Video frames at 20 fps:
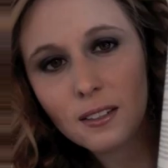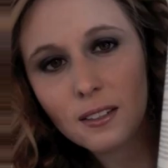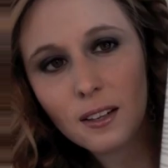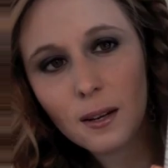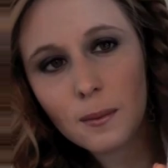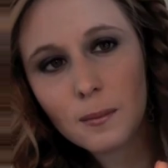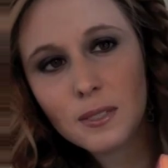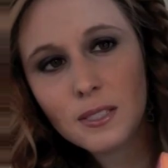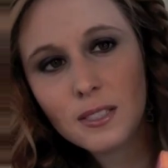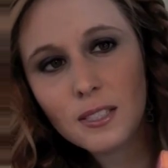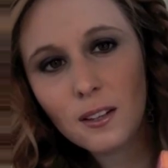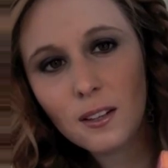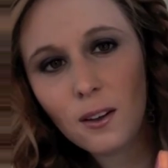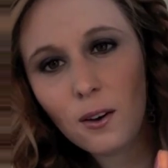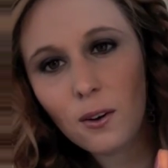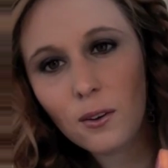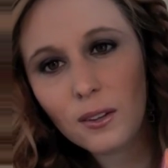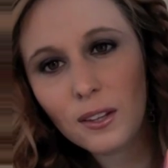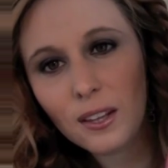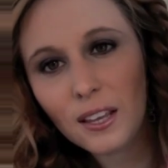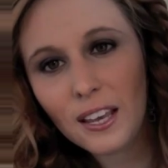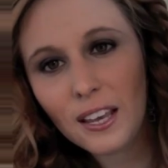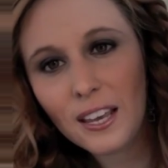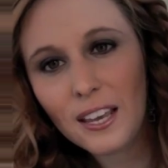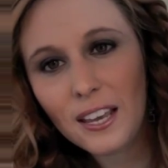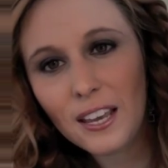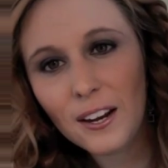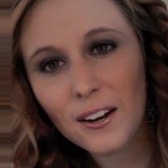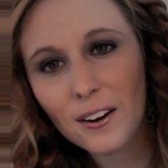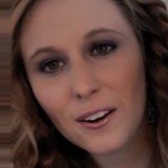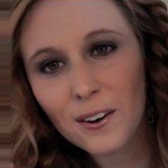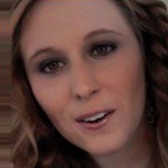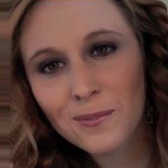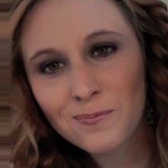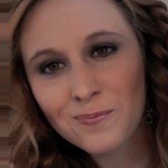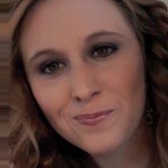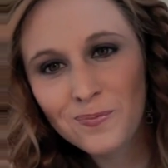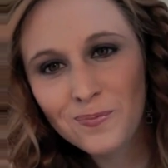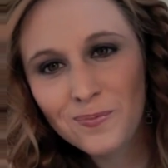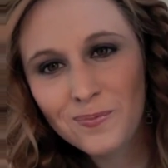I'm still only here.
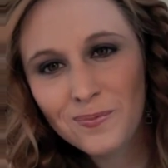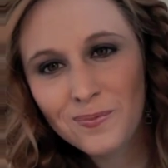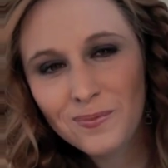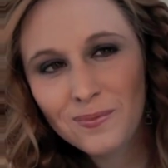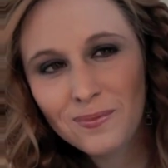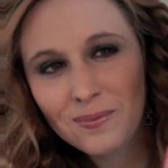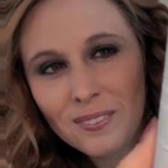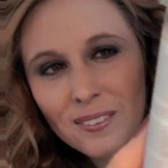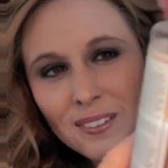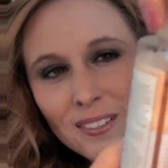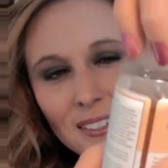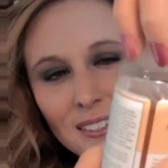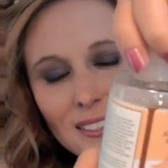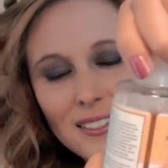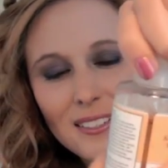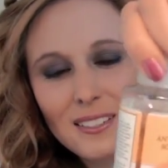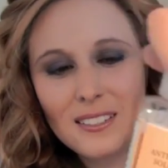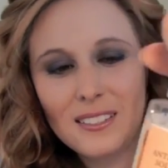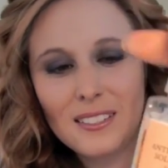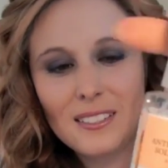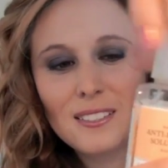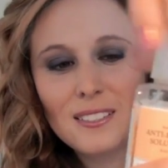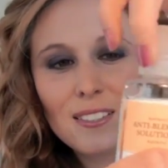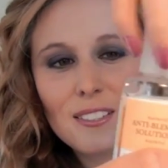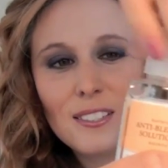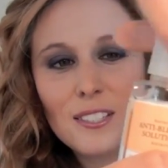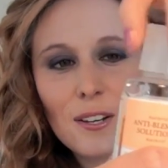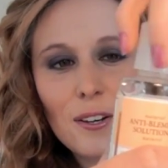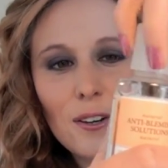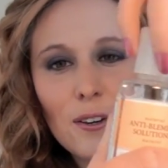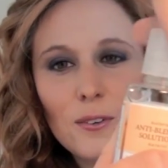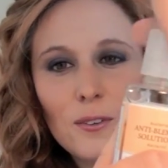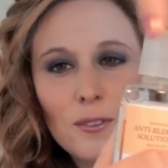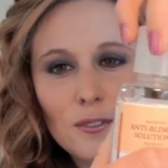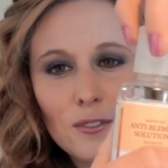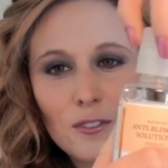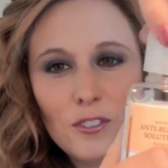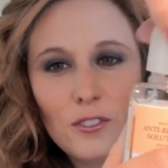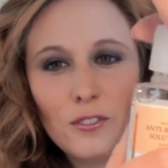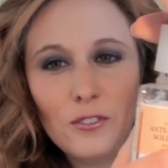So
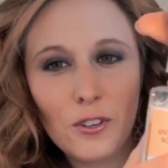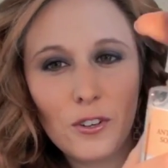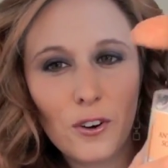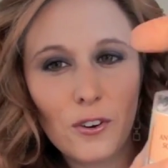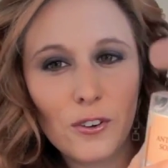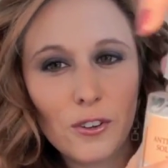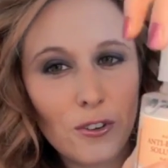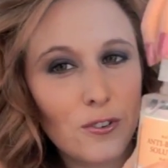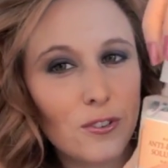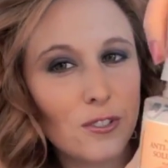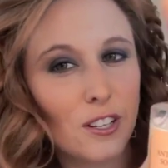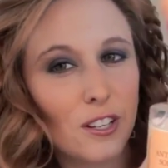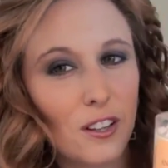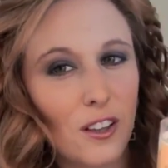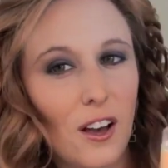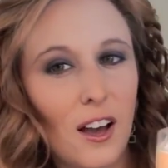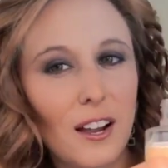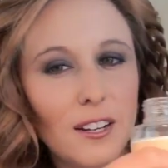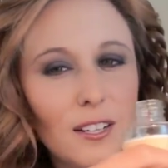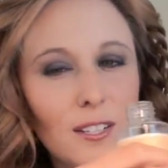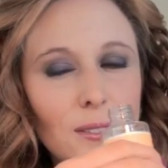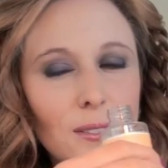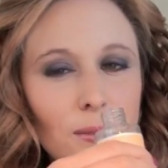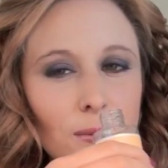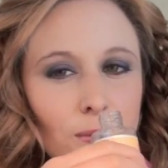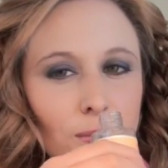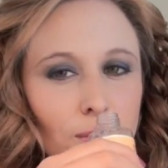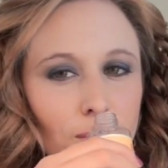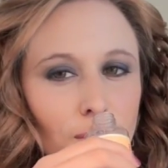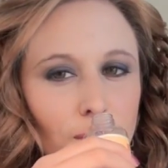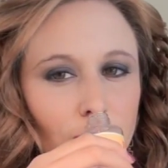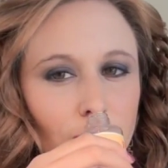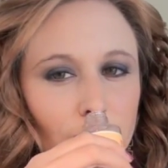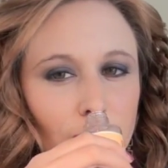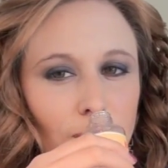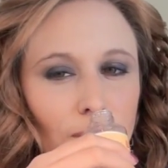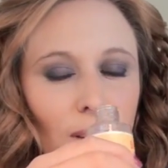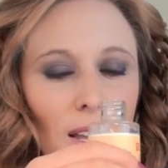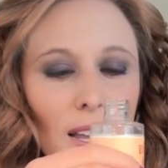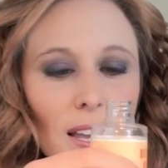you don't use a lot.
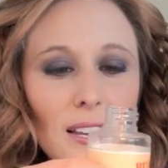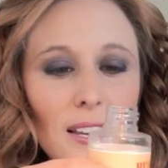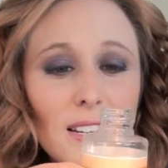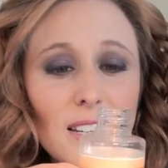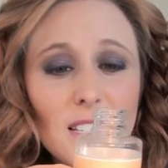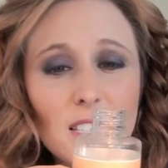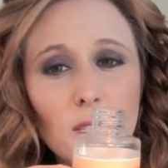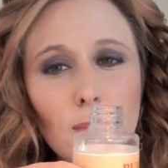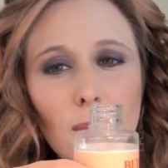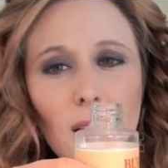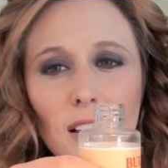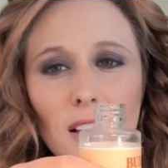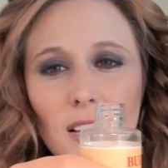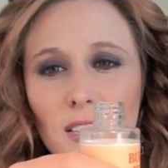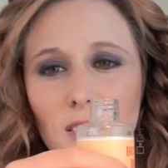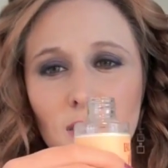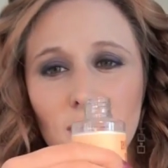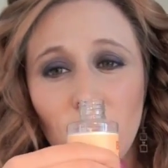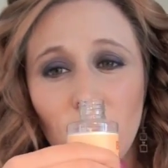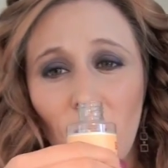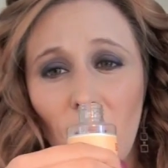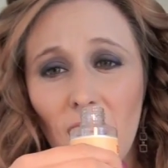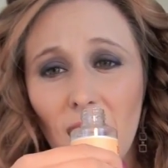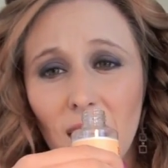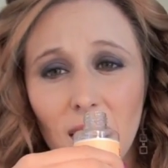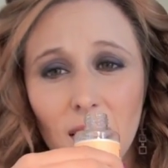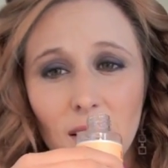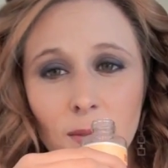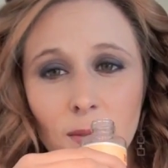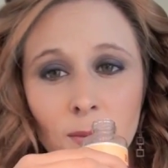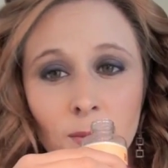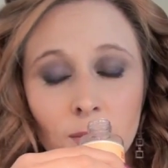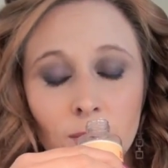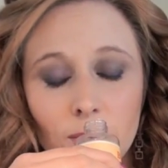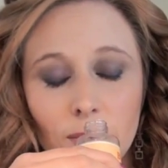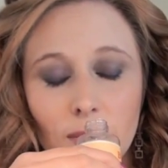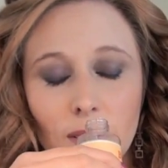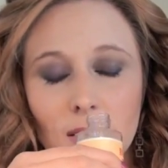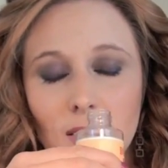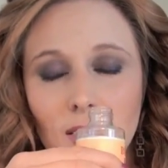And it smells fine.
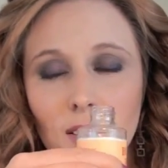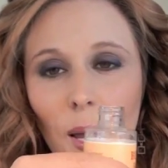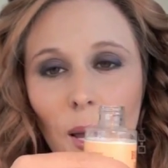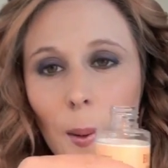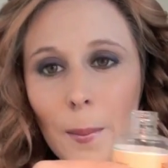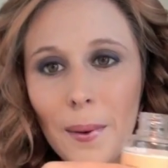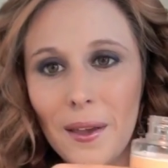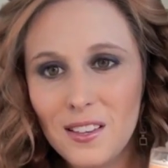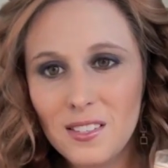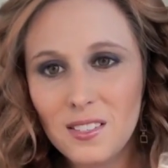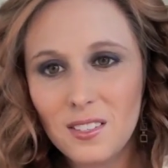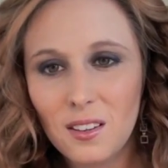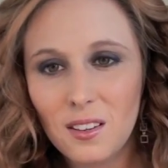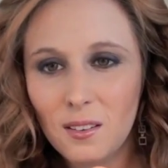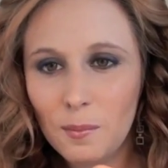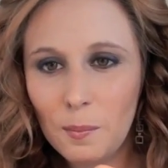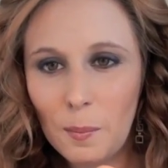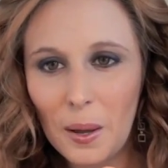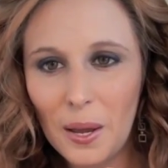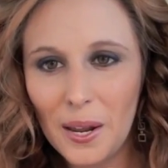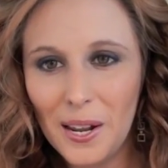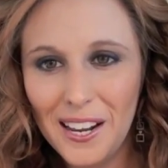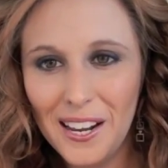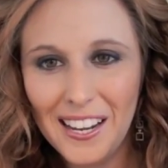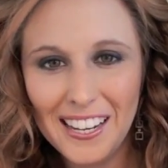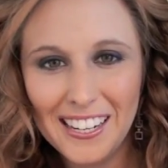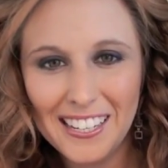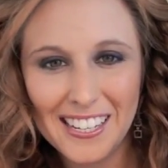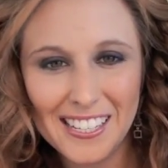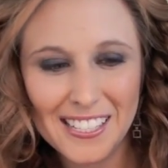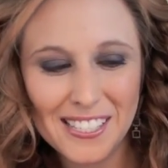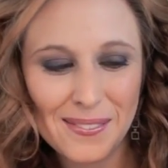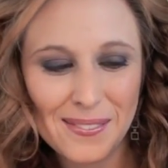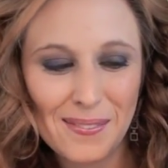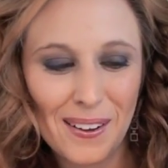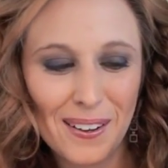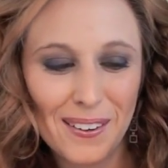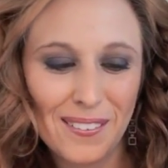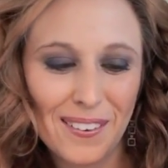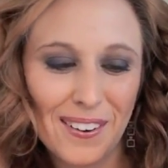It's not amazing, but it doesn't
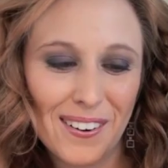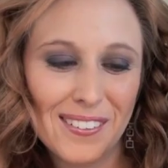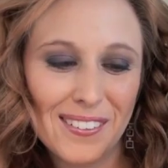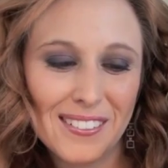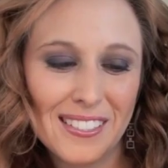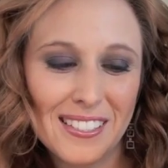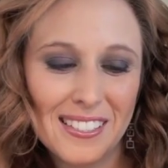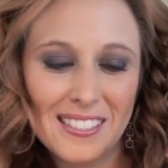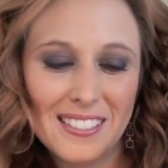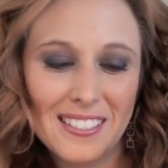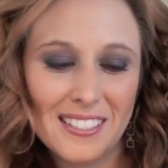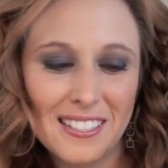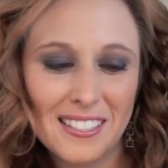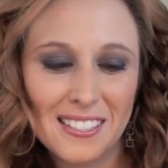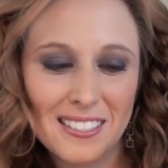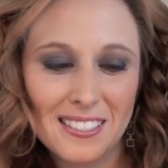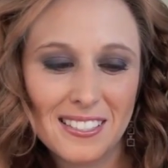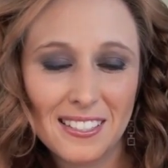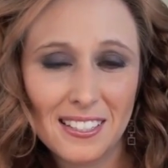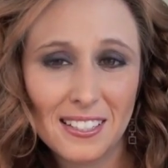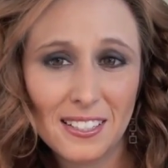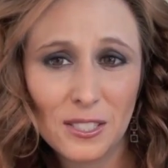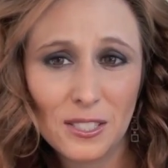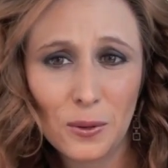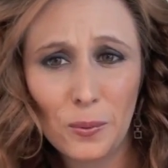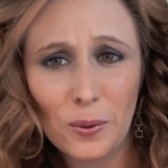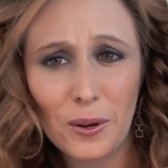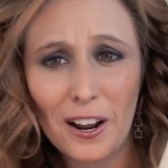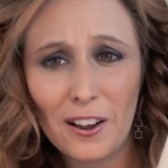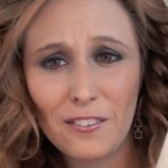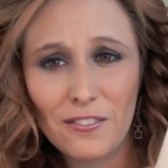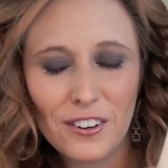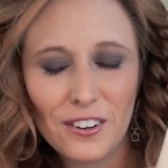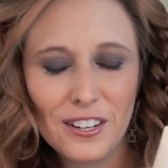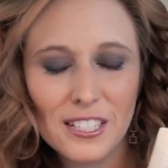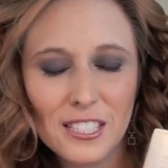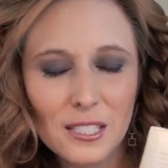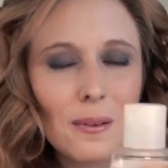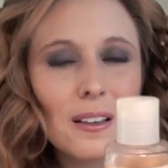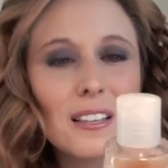smell gross. It's a whatever.
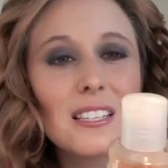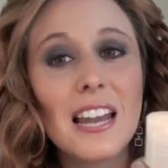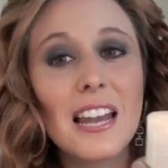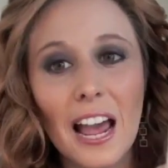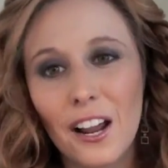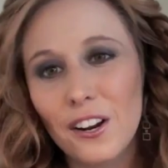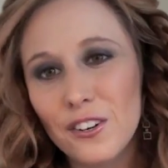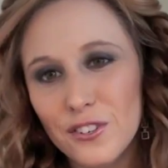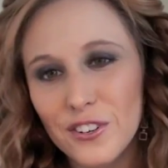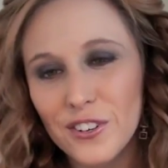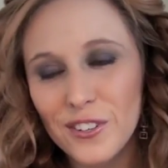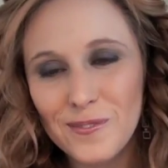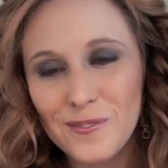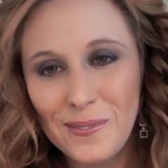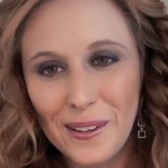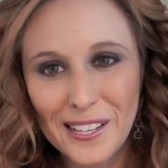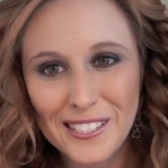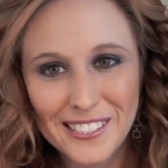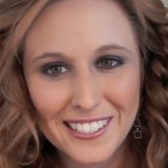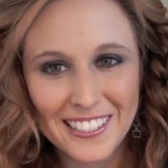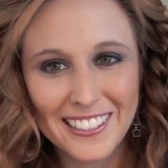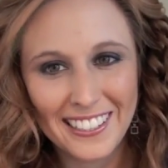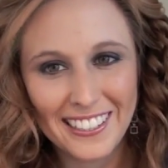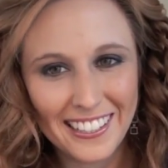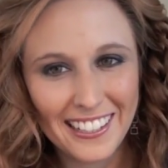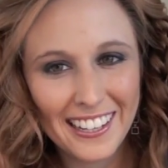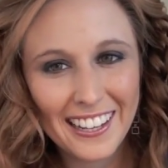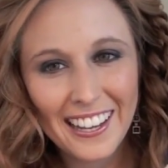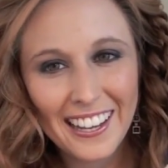It smells natural, basically.